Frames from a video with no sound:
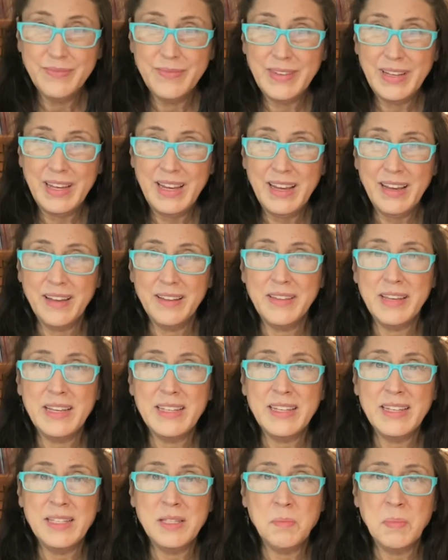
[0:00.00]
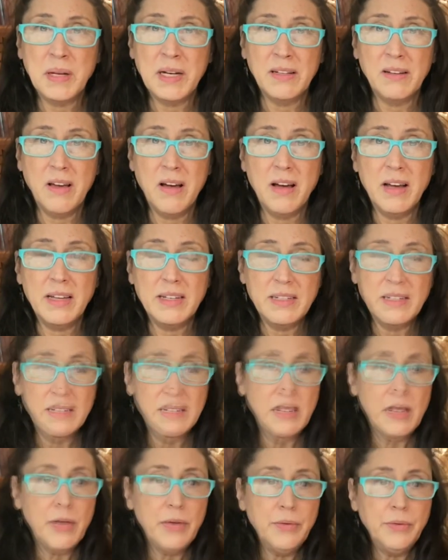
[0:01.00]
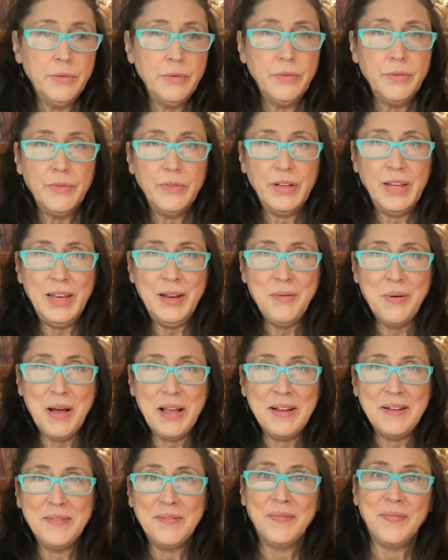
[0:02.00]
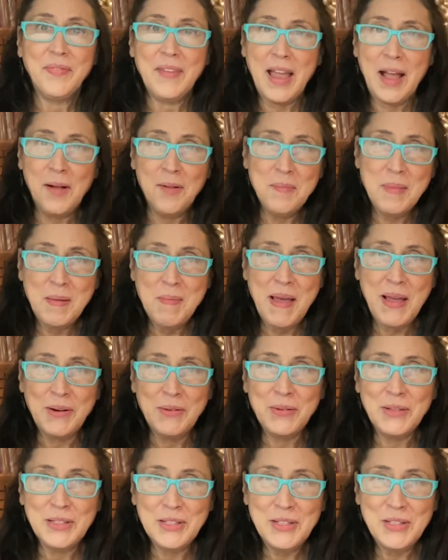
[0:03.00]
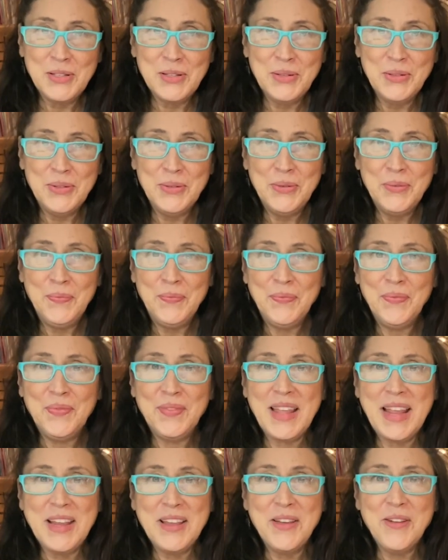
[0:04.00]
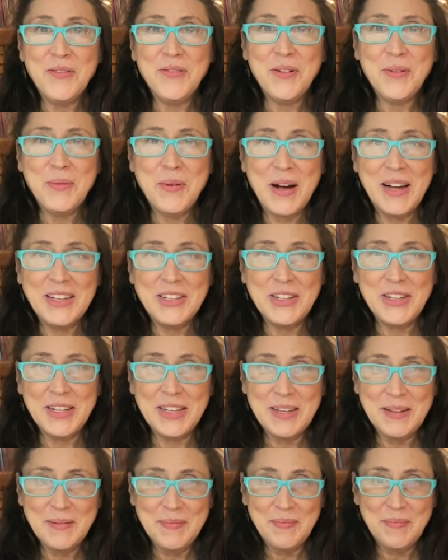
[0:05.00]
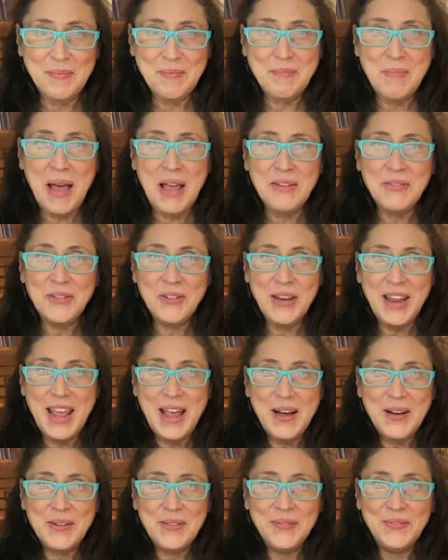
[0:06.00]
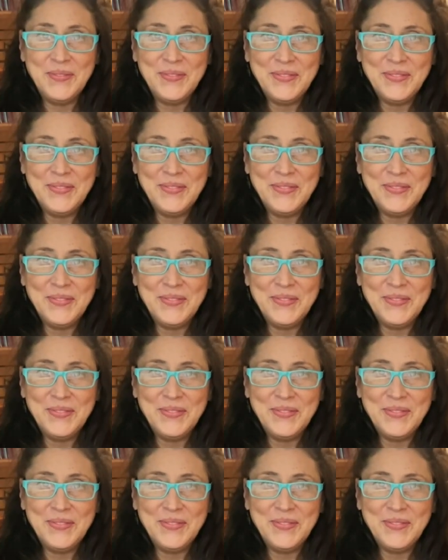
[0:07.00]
Yeah, it's been a lot. So anyway, I'll be back really soon. Thank you for watching. Bye for now.